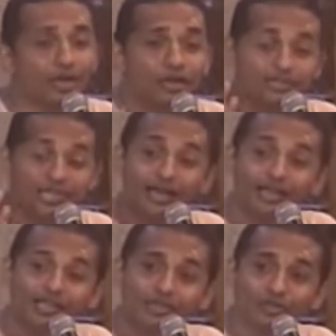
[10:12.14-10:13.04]

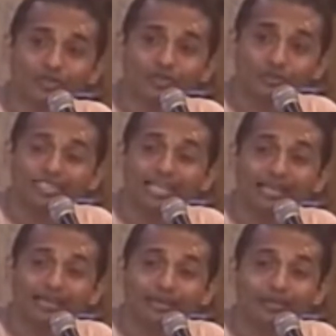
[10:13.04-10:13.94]
Sanatan Goswami's
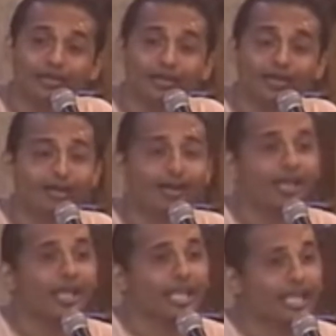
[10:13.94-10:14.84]
elder brother,
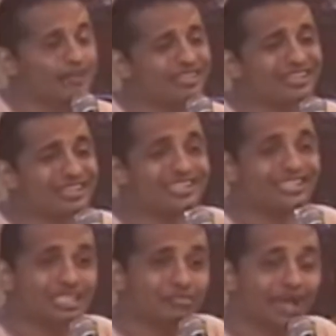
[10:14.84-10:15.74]
he was the
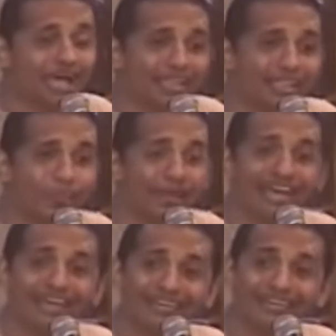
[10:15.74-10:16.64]
richest man in the
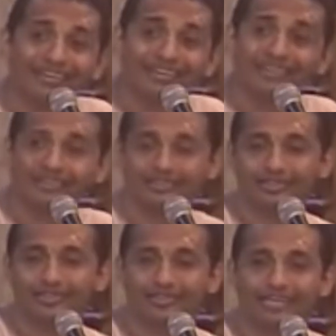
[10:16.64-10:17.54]
planet Earth.
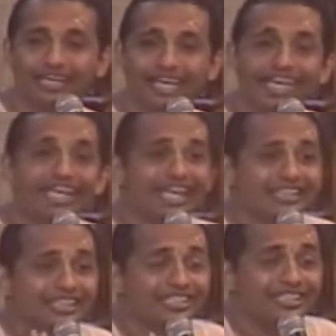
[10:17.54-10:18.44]
He had the
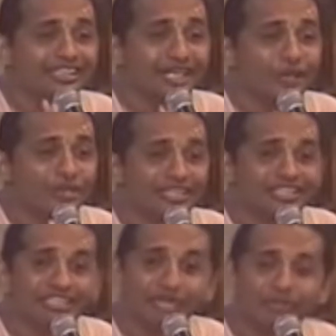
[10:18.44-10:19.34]
Chintamani
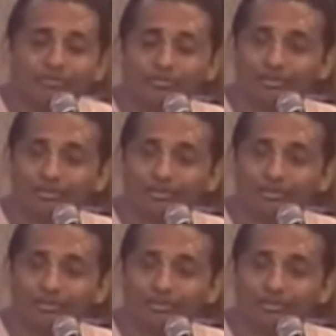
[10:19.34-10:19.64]
gem.